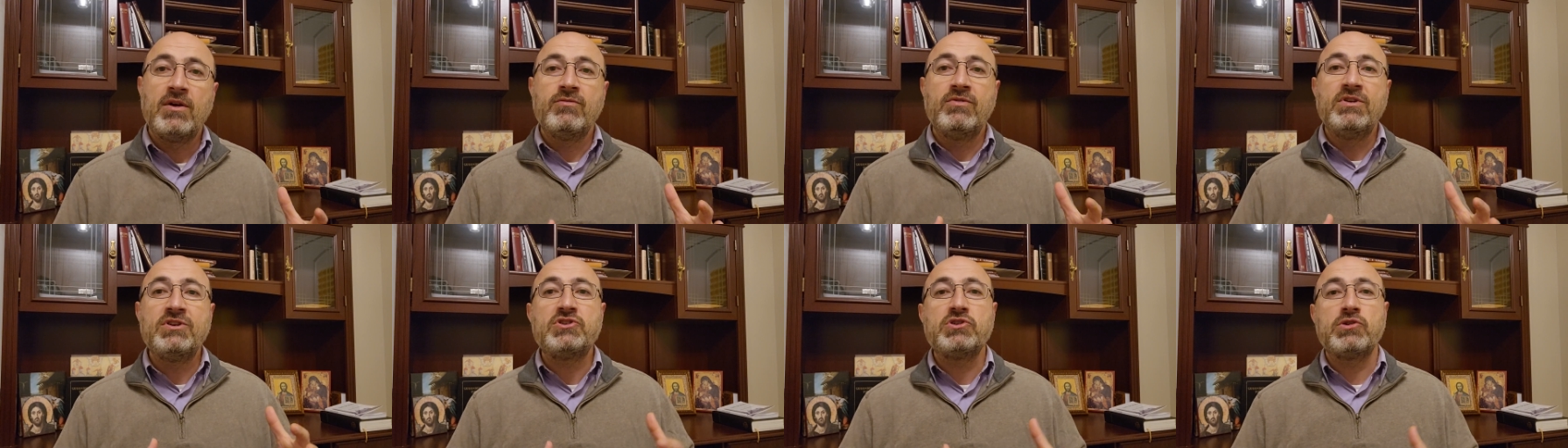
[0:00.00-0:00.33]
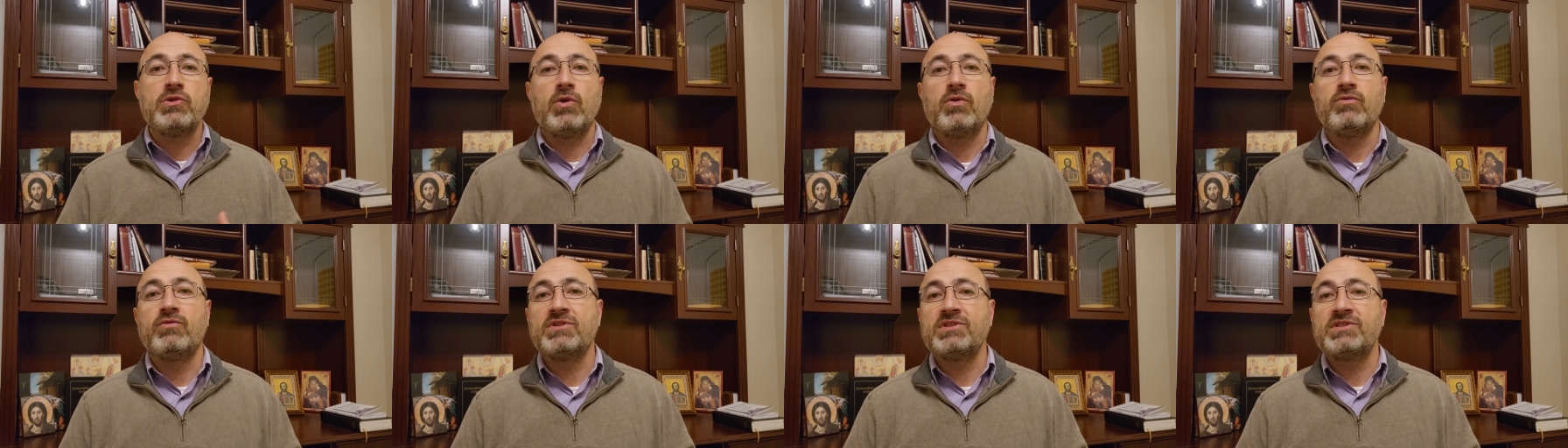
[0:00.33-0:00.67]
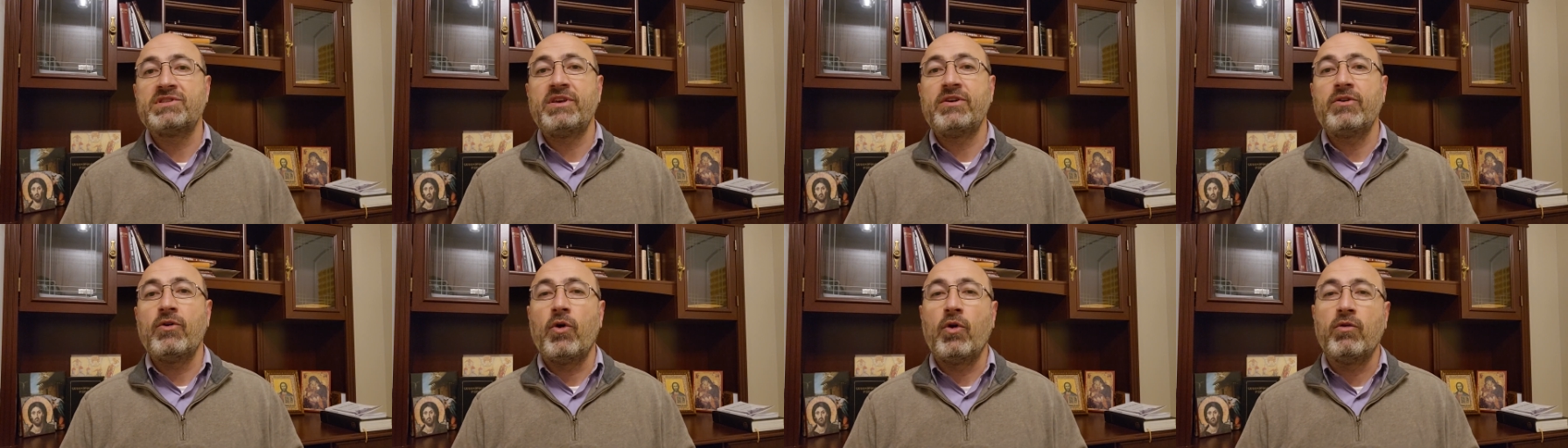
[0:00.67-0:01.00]
which lowers
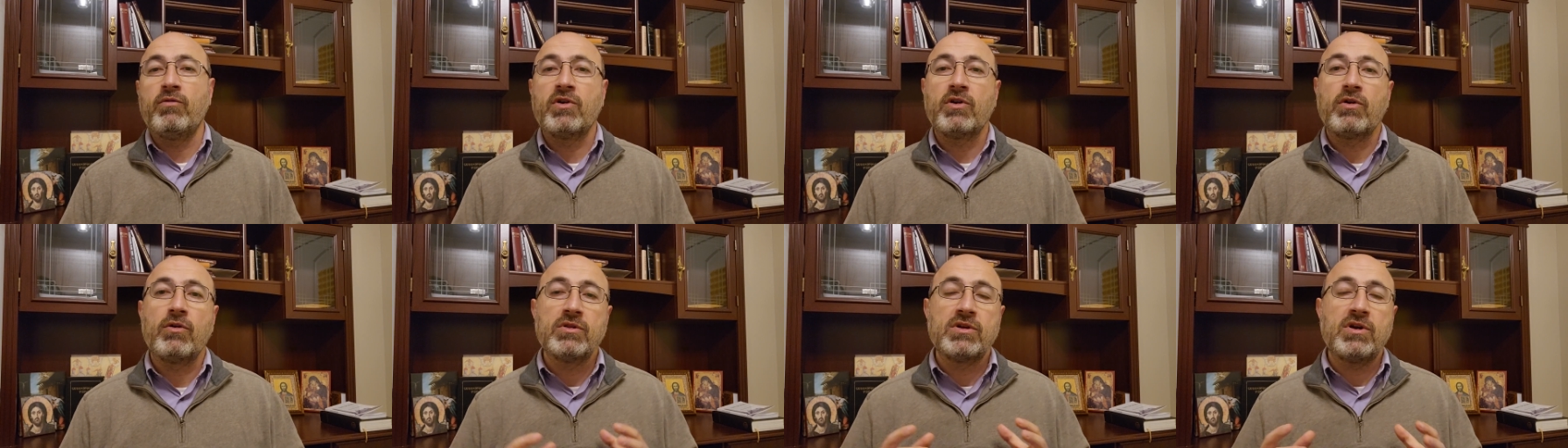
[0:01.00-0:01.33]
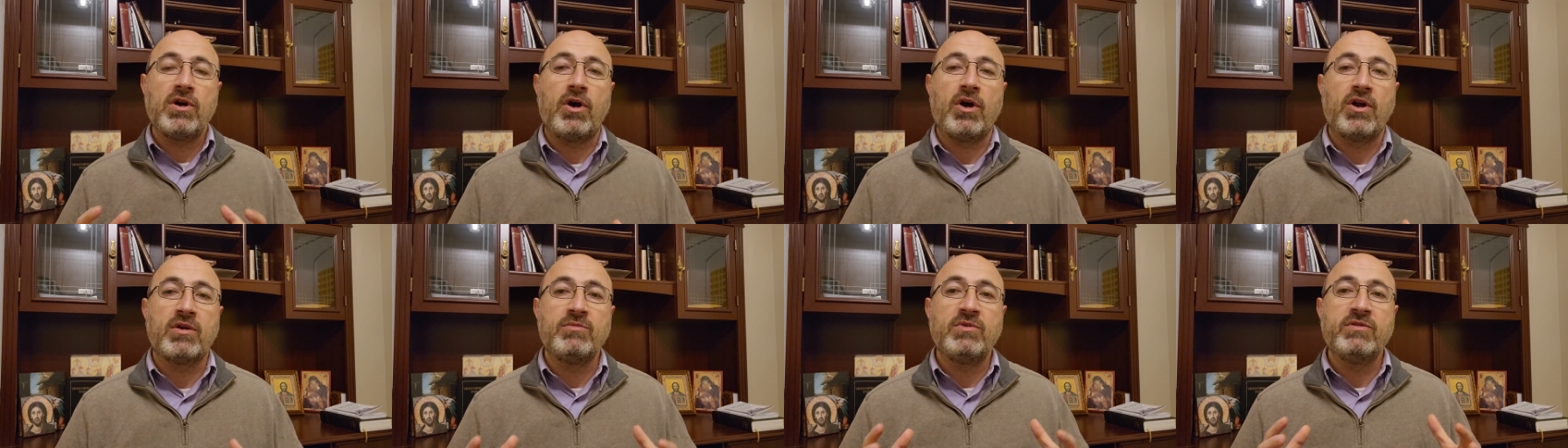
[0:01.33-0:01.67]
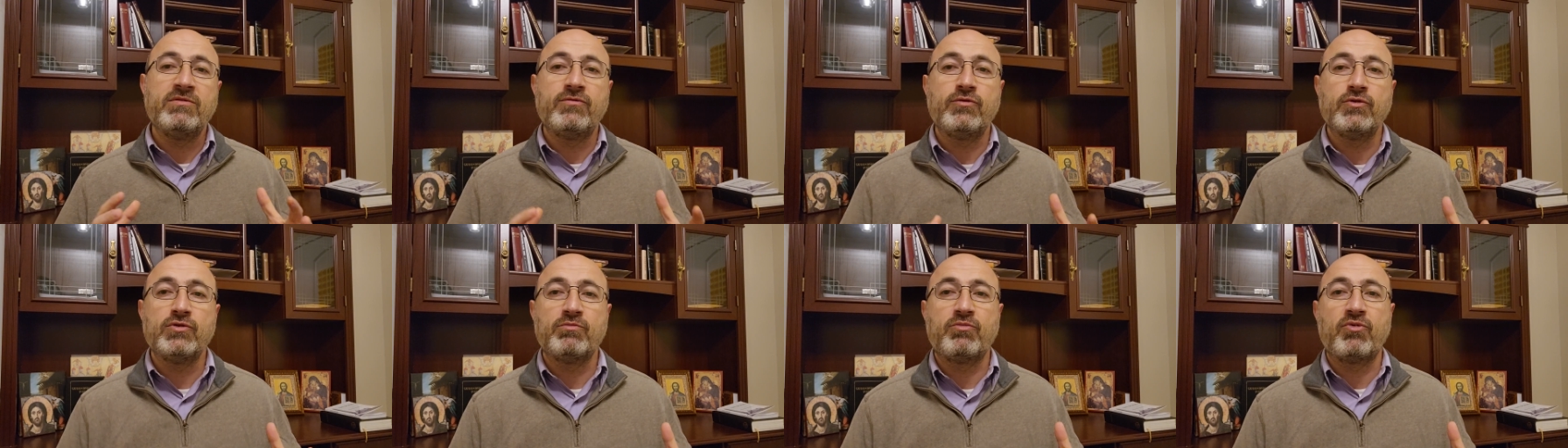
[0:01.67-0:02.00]
the overall carbon
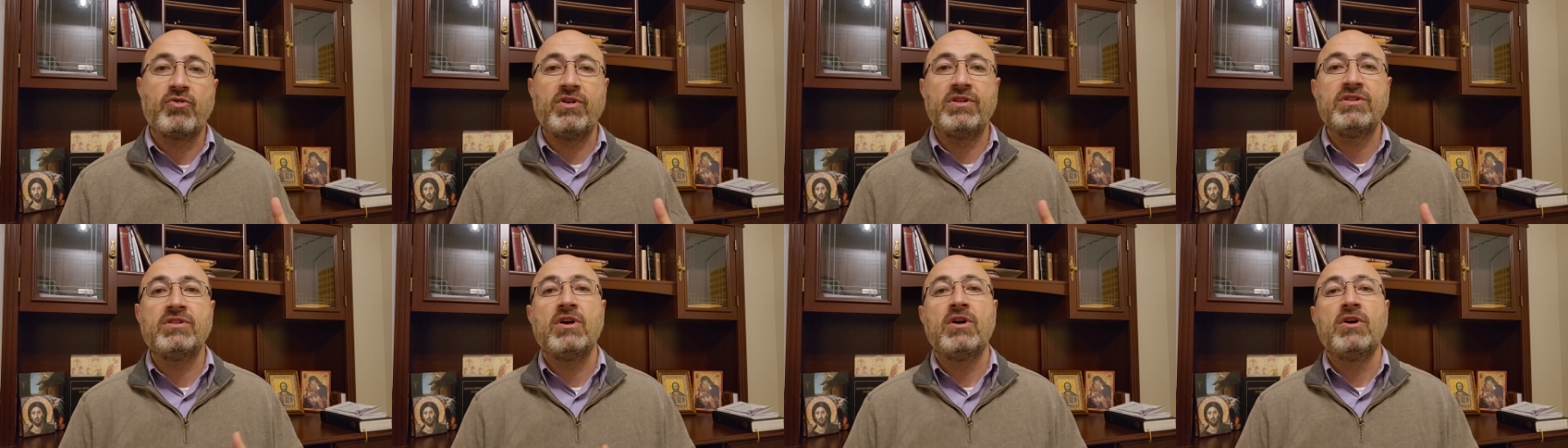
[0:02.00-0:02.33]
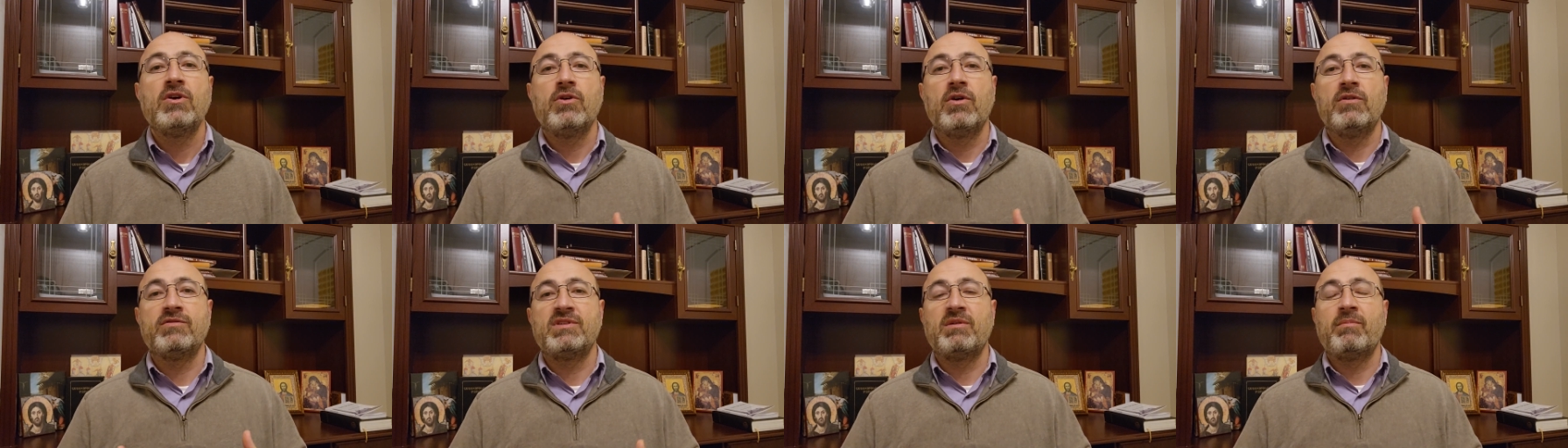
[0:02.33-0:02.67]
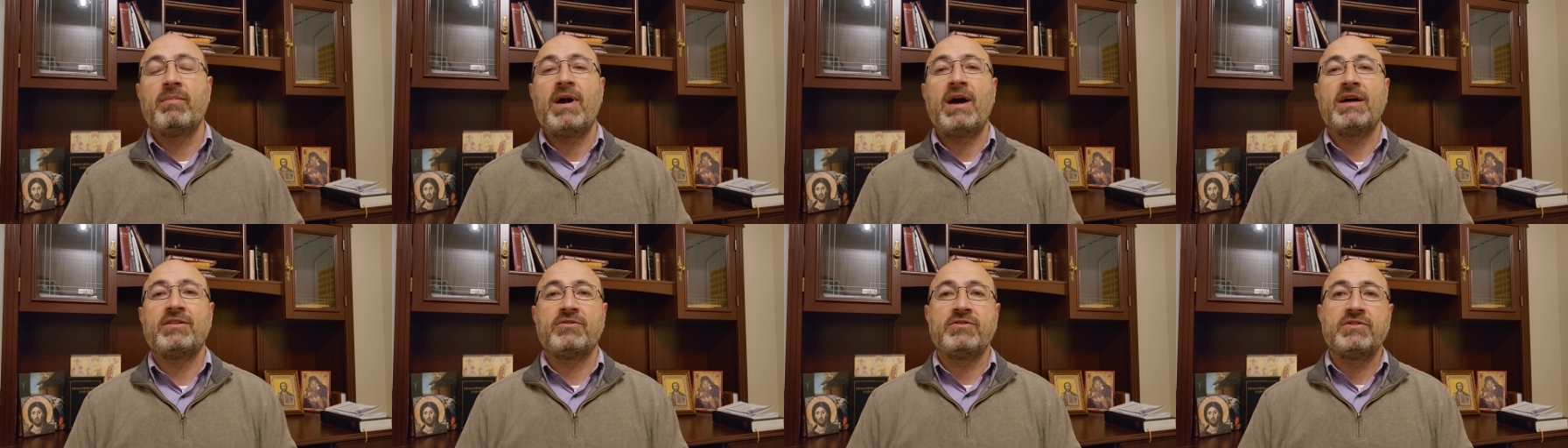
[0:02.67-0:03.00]
footprint of the
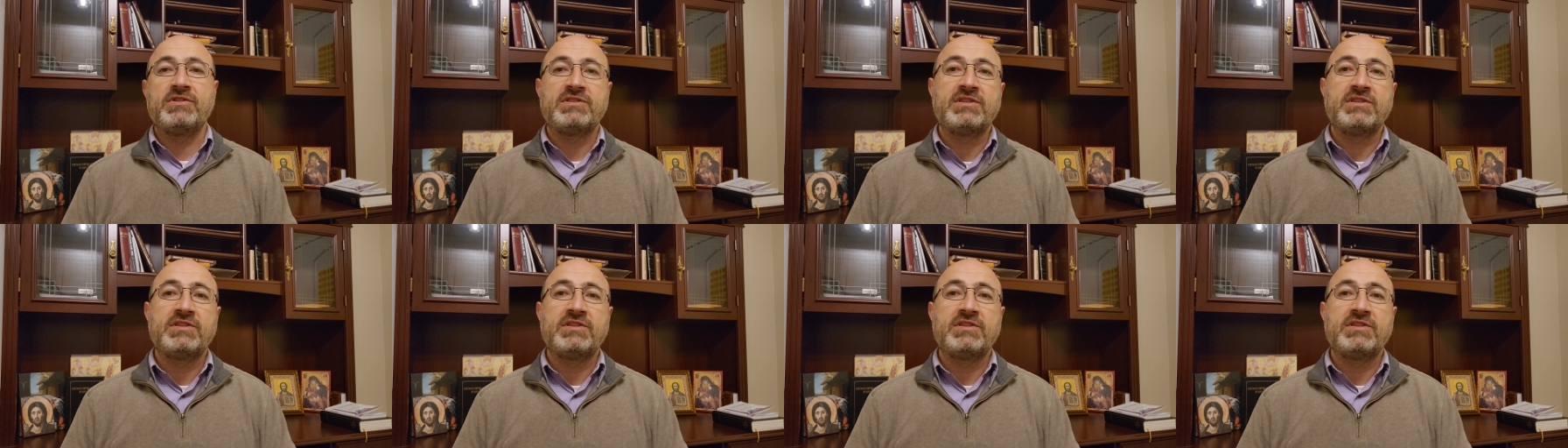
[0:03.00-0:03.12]
batteries.